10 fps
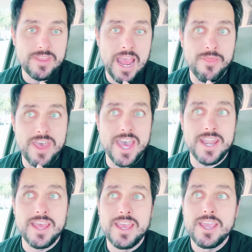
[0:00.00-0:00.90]
And
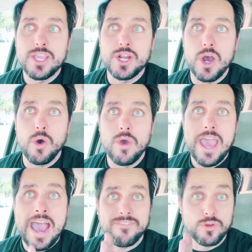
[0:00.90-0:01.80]
then, you know,
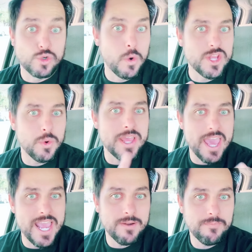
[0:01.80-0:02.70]
after
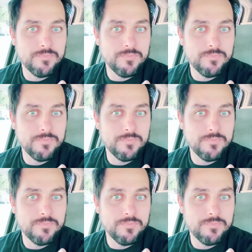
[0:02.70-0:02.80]
2028,